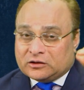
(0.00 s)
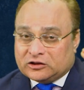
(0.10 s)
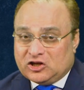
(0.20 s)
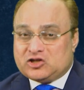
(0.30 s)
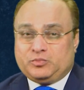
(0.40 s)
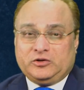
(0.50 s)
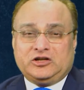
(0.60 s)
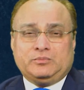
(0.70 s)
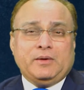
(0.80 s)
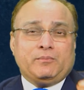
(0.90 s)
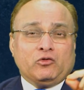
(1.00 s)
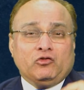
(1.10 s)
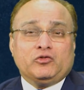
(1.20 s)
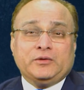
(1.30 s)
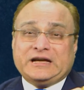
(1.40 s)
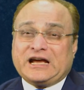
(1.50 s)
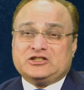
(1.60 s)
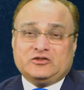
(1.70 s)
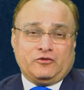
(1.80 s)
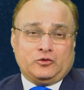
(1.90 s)
This period may prove to be
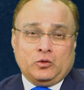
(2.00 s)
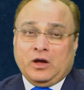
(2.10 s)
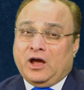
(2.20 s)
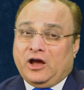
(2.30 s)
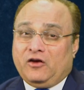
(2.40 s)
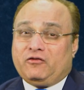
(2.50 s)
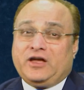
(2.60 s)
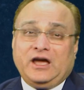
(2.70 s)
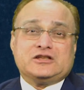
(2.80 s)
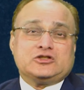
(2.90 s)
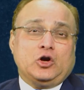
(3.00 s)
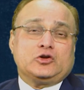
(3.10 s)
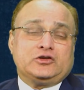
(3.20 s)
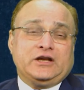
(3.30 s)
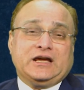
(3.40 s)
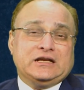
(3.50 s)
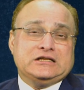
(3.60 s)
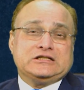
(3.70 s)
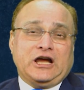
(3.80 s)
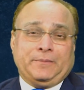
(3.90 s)
taxing for you if care is not taken
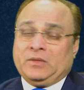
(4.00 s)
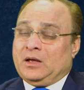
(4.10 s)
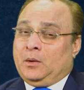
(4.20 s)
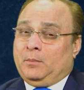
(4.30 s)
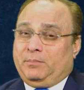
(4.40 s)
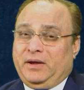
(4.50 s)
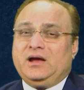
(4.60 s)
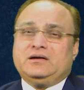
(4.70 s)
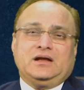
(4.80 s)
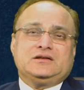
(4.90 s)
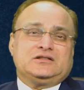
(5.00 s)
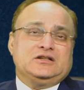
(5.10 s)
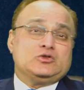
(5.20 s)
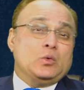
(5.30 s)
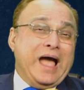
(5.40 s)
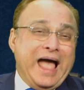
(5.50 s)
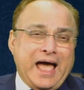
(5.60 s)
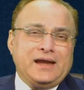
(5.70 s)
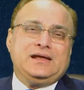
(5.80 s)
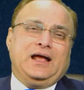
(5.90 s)
in time. Pay attention to
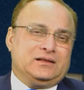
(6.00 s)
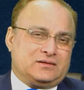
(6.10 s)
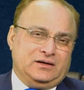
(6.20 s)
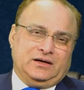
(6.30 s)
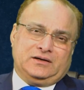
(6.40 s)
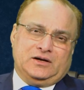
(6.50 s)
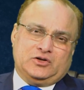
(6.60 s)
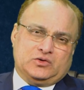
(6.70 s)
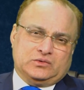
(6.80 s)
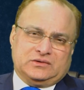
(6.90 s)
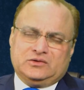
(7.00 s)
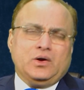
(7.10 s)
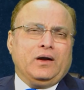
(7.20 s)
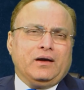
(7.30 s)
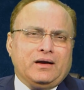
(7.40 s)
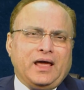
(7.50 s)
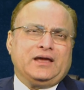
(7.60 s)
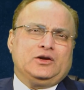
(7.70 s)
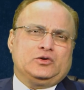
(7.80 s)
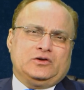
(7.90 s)
any health related issues. You are
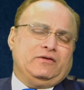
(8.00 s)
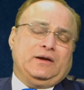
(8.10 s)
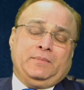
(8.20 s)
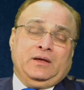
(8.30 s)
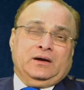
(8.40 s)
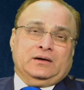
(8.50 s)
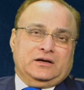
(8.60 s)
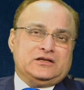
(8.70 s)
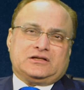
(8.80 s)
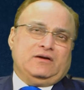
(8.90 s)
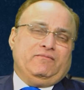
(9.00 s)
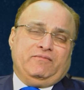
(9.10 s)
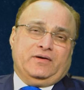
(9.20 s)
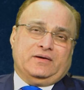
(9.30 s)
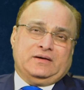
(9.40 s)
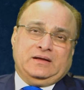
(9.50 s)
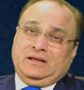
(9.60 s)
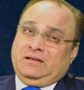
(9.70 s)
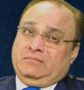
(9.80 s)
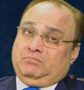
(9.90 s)
likely to develop discomfort,
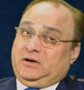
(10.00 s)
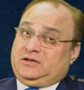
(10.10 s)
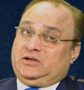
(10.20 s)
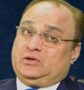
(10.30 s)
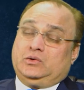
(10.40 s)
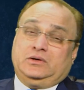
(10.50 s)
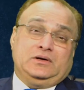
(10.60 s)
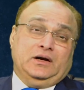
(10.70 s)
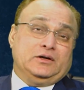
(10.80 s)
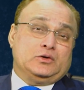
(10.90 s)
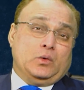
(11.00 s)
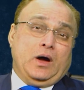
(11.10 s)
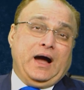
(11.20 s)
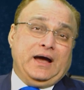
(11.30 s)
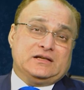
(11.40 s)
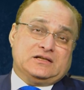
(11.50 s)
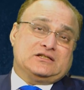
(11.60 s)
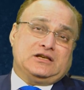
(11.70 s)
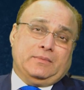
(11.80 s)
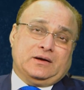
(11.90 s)
particularly related to eyes or
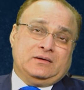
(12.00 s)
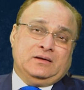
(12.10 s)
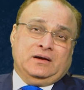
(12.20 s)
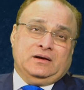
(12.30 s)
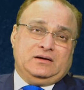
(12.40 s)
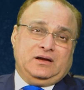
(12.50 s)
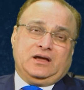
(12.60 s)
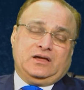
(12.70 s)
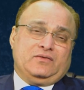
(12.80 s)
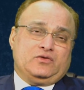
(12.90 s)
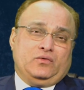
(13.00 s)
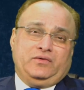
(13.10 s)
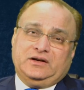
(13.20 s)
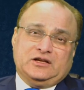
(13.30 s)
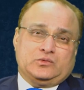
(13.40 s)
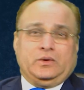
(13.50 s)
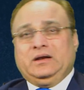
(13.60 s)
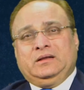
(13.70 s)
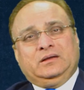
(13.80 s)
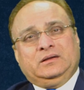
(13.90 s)
stomach. Take care of your feet as well.